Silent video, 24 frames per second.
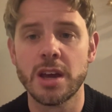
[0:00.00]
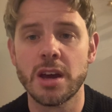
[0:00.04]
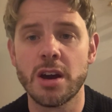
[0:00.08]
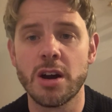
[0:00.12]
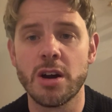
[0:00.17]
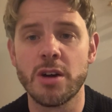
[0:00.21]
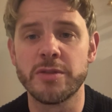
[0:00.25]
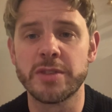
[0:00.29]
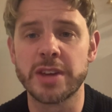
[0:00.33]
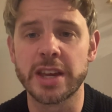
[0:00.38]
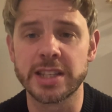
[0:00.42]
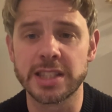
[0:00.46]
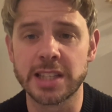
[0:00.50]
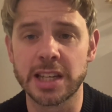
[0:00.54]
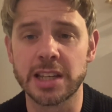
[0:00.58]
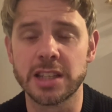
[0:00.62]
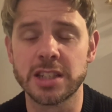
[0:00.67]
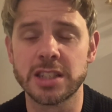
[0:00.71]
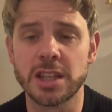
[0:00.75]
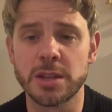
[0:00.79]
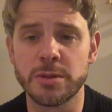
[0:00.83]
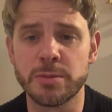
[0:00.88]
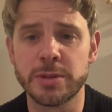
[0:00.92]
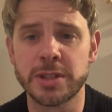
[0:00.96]
of getting
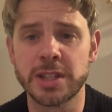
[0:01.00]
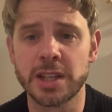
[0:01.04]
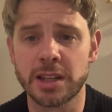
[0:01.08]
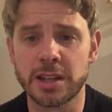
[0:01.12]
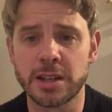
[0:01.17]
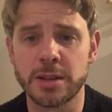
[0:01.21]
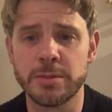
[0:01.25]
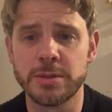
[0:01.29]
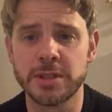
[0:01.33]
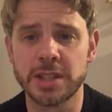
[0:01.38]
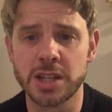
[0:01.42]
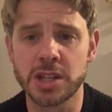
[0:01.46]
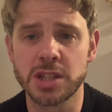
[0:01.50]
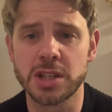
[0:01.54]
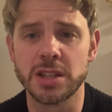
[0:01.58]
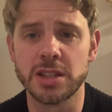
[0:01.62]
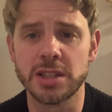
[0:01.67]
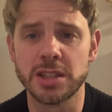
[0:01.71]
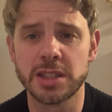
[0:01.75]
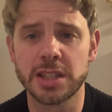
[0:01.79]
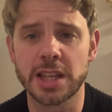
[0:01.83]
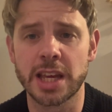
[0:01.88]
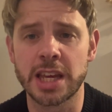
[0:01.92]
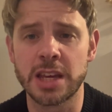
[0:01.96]
into the particular
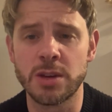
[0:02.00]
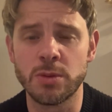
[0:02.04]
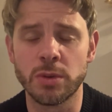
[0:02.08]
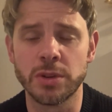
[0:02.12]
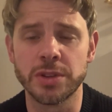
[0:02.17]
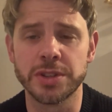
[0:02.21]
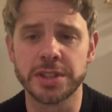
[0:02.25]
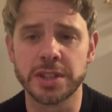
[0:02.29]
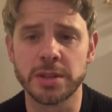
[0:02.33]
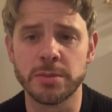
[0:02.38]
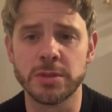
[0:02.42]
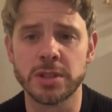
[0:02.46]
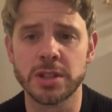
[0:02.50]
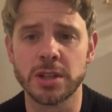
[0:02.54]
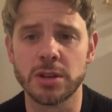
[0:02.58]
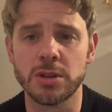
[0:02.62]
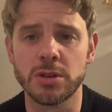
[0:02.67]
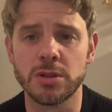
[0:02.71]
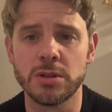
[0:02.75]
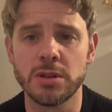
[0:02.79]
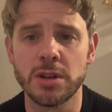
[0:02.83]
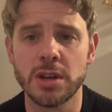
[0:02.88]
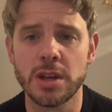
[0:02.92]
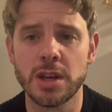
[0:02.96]
positions that he wants him
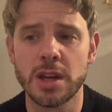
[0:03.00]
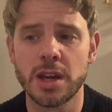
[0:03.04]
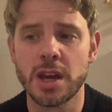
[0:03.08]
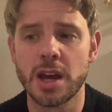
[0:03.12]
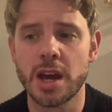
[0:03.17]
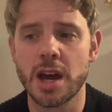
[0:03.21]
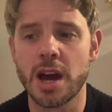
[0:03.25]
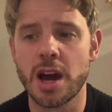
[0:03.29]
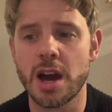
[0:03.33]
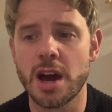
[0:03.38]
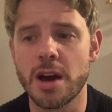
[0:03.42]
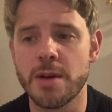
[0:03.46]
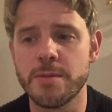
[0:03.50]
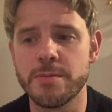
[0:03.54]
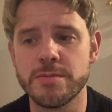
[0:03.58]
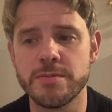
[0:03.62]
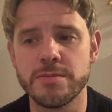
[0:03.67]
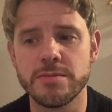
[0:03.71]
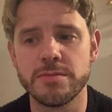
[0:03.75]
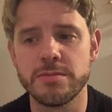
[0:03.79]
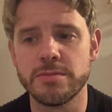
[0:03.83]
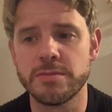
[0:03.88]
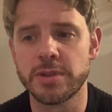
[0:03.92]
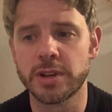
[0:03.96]
to,
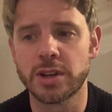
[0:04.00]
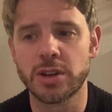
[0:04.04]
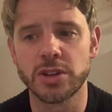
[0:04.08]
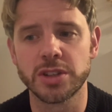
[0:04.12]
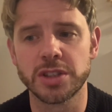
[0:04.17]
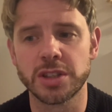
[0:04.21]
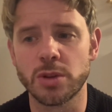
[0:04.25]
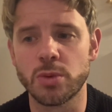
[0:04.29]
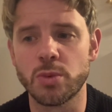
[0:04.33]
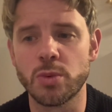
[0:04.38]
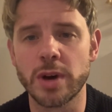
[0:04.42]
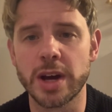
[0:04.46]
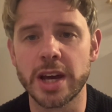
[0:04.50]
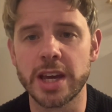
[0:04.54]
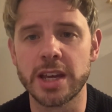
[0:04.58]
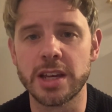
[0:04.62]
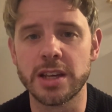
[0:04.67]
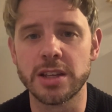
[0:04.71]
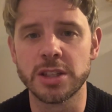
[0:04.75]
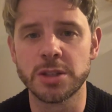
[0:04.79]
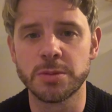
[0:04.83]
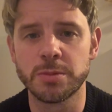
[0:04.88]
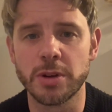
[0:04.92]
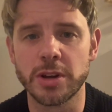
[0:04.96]
because the way
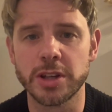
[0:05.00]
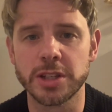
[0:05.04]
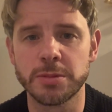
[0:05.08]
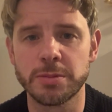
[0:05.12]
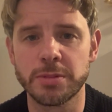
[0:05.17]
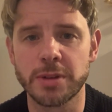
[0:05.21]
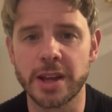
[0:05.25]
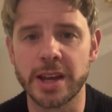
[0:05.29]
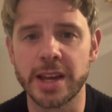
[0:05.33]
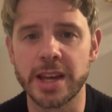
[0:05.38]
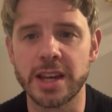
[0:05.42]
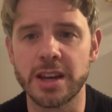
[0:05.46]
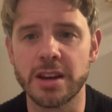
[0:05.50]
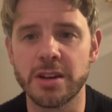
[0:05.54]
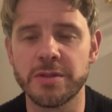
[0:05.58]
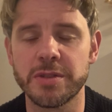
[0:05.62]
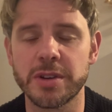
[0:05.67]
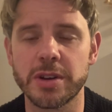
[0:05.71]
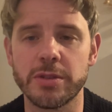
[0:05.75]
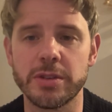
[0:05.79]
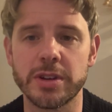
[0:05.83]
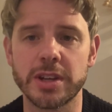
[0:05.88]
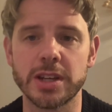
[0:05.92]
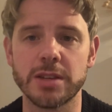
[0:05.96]
Spurs play are
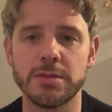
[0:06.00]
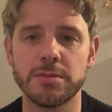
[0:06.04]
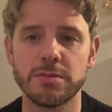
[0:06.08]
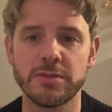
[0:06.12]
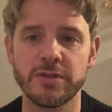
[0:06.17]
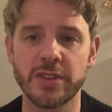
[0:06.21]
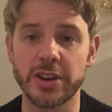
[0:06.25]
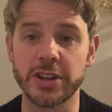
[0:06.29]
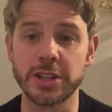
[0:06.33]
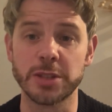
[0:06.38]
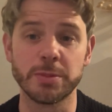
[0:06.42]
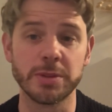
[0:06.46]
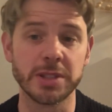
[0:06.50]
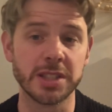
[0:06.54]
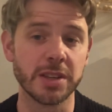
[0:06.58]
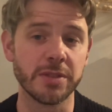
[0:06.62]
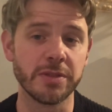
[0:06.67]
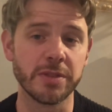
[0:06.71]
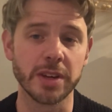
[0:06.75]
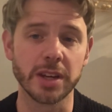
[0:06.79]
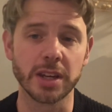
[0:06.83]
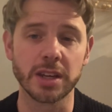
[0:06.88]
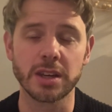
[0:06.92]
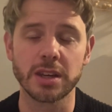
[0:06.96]
very, very
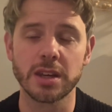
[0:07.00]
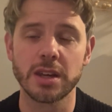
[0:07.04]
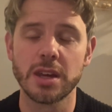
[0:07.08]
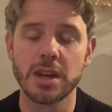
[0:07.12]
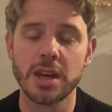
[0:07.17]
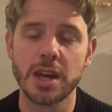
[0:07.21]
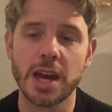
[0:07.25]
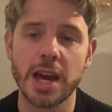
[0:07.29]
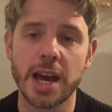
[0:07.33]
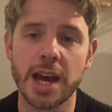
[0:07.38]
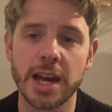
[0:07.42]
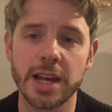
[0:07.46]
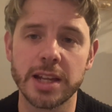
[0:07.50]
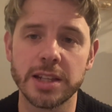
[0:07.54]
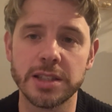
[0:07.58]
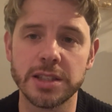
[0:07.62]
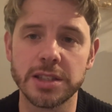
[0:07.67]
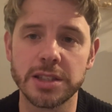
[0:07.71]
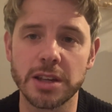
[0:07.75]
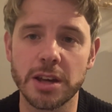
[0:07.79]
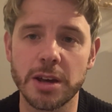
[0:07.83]
specific. And